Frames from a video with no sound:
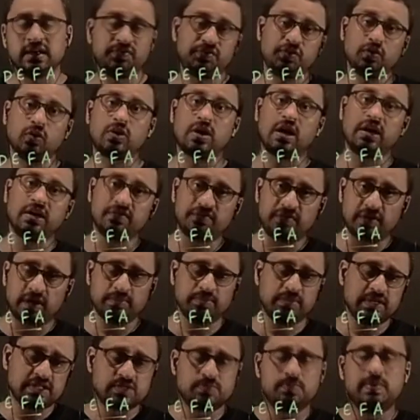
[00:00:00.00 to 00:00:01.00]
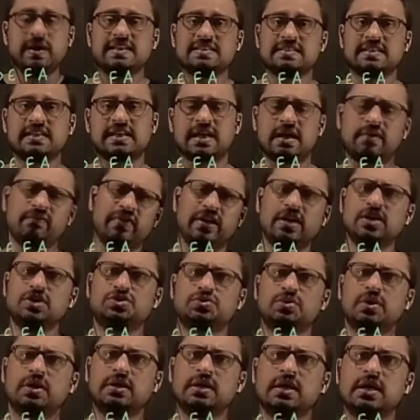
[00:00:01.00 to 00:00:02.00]
If you confirm this basic, I'm
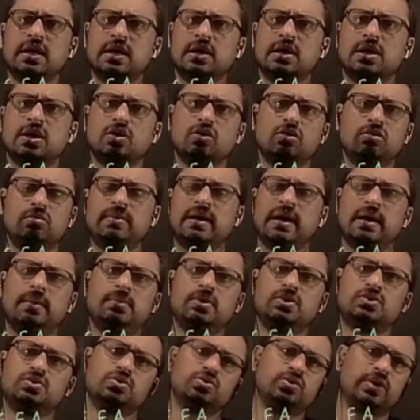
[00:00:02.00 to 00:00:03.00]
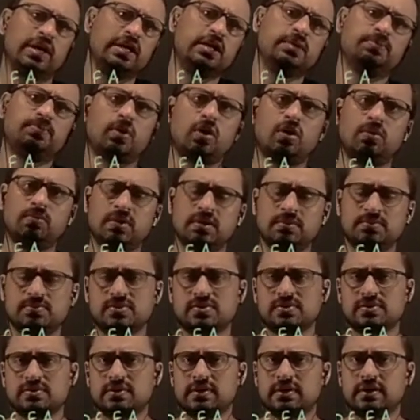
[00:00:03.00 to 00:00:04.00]
very sure you will be able to do any
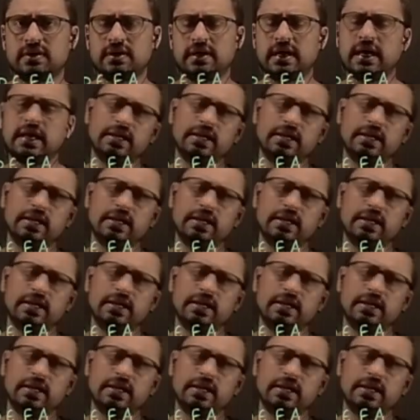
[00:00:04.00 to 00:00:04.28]
problems,